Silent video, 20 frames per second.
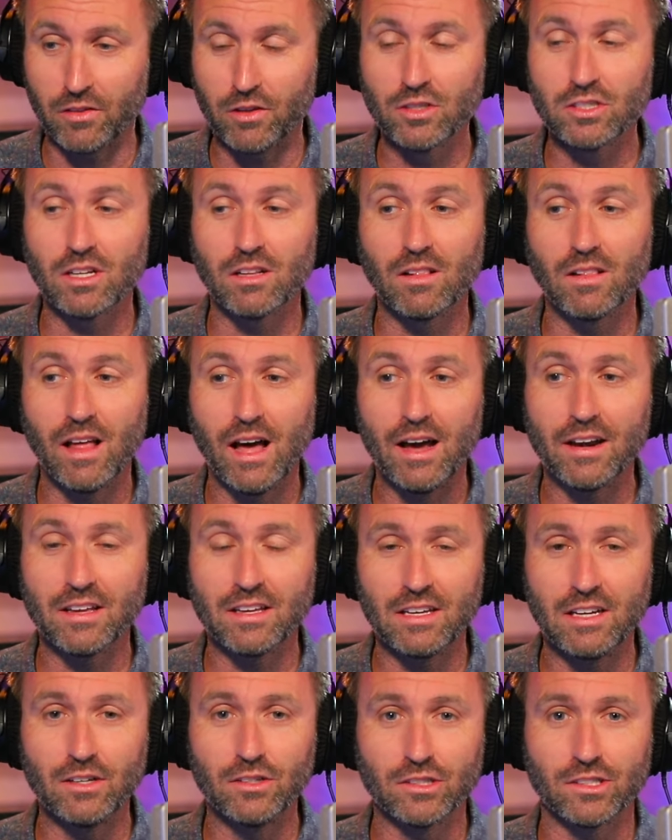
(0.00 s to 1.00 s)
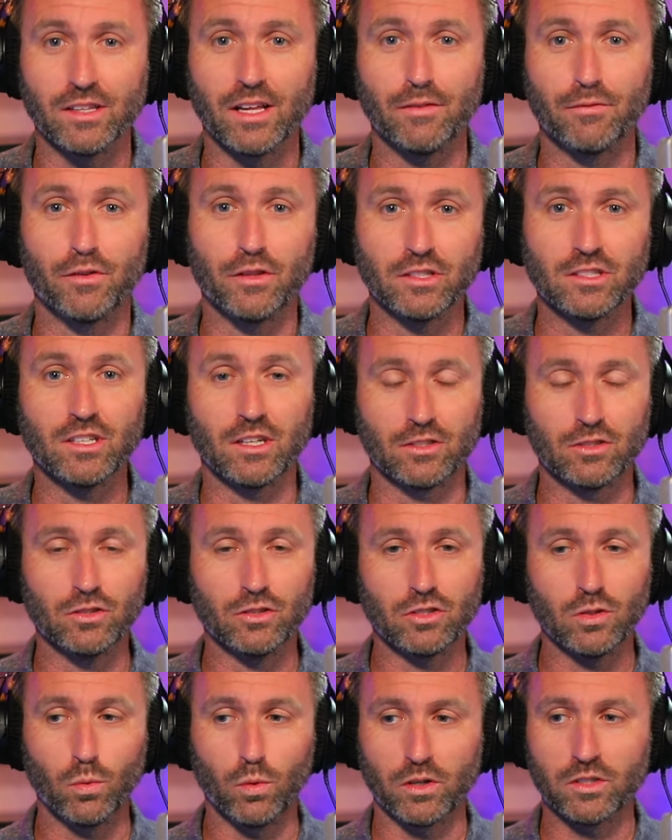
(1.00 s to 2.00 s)
There's a lot of years left for the
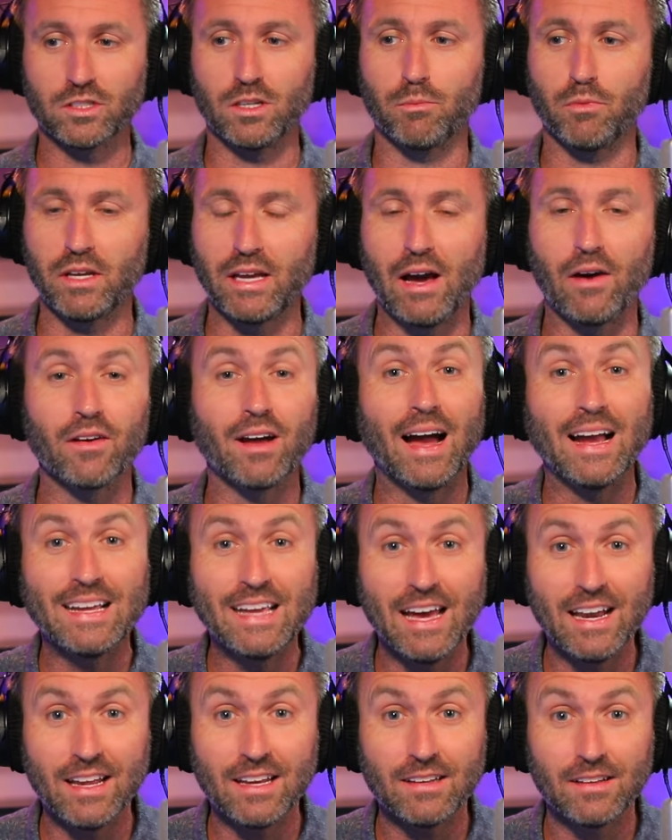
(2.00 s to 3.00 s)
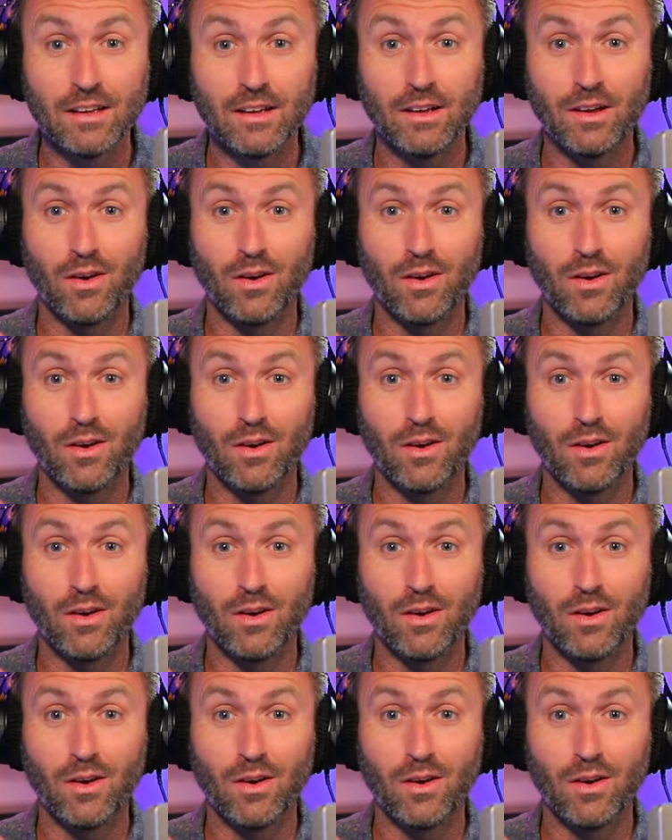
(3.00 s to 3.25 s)
Sixers to work something out. I get it.